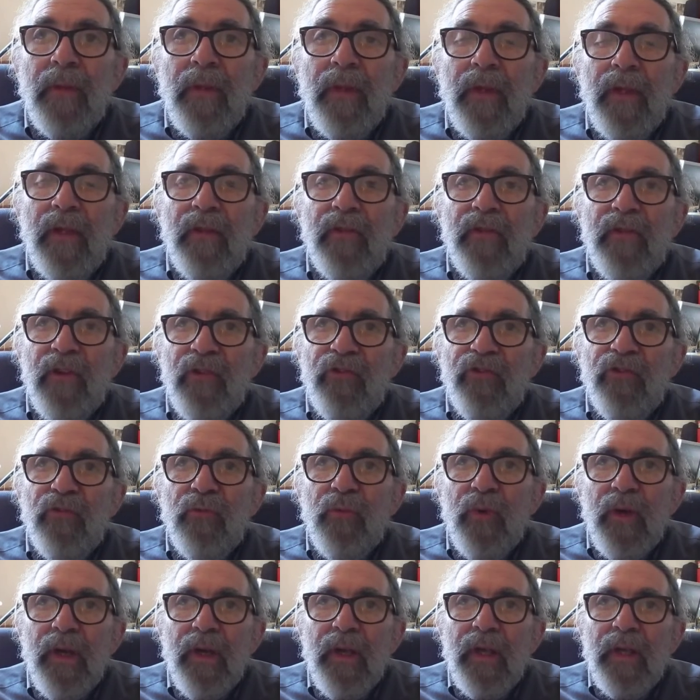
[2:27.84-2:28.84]
in such a
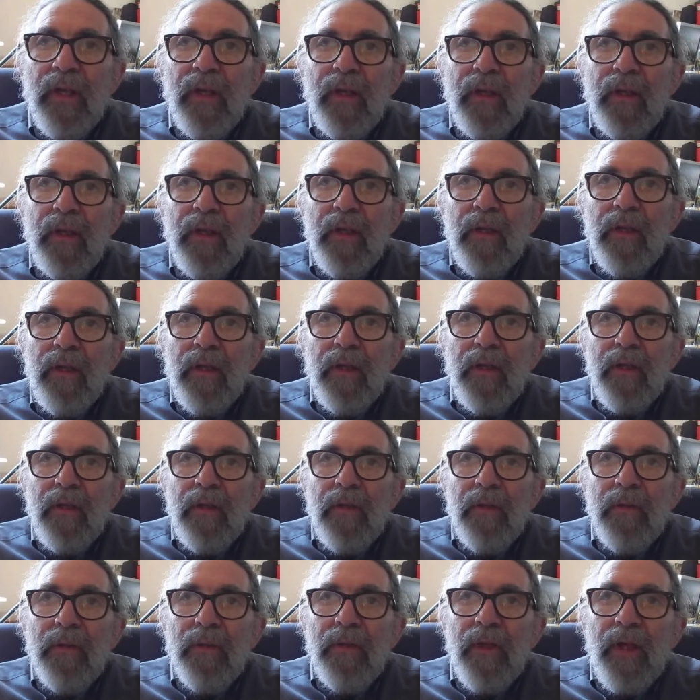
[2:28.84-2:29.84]
way
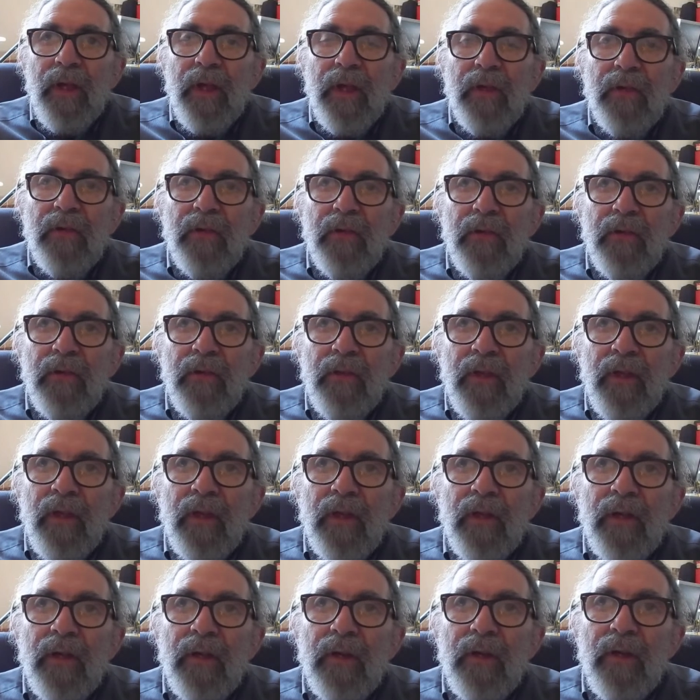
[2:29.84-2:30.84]
that they
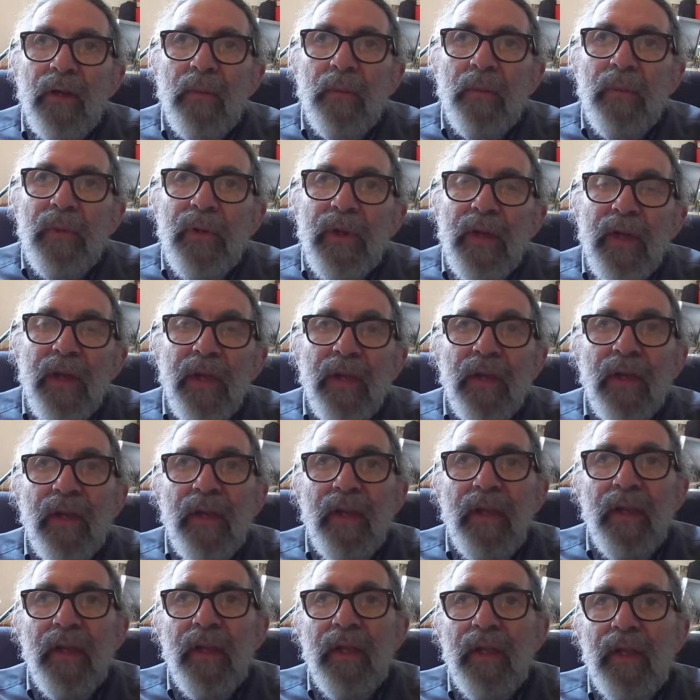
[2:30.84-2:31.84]
are
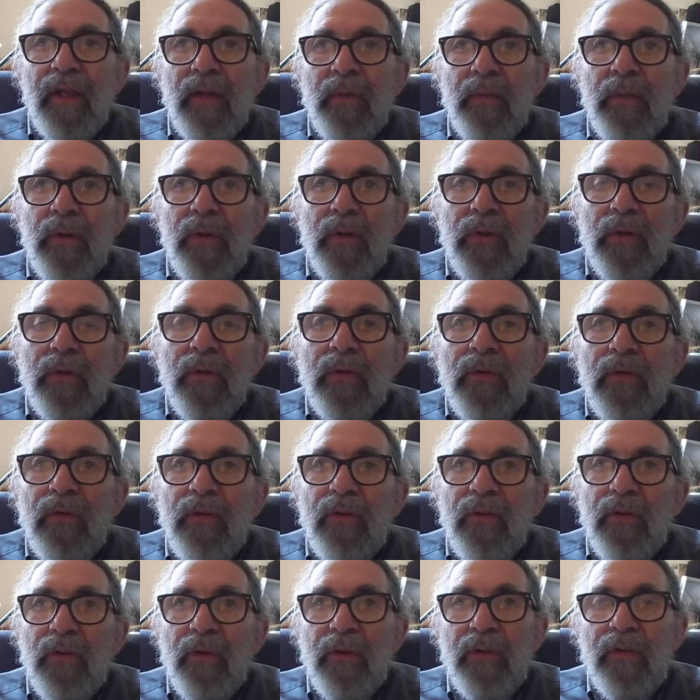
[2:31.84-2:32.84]
completely immune
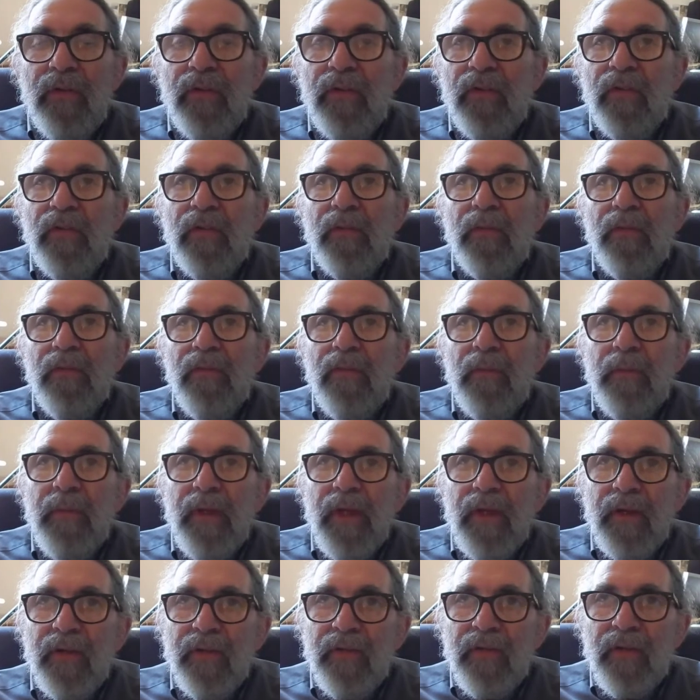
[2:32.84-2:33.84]
to criticism from the
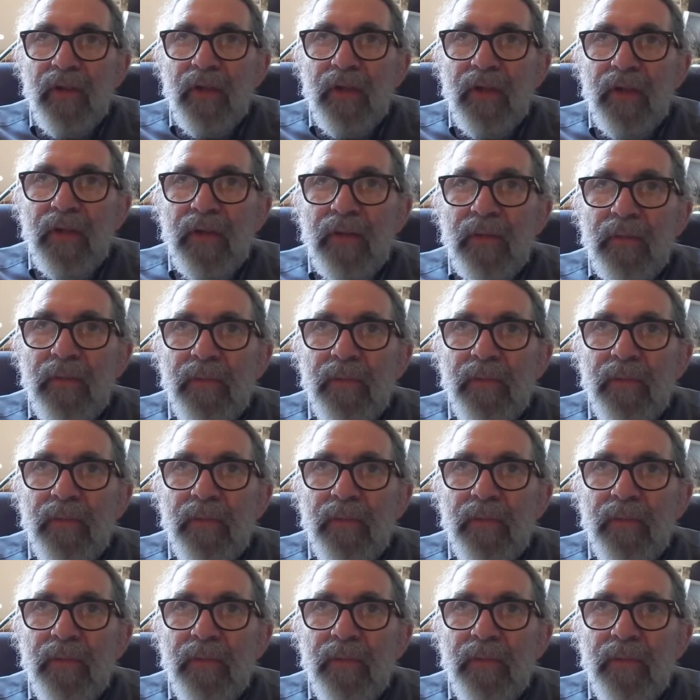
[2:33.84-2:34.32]
outside.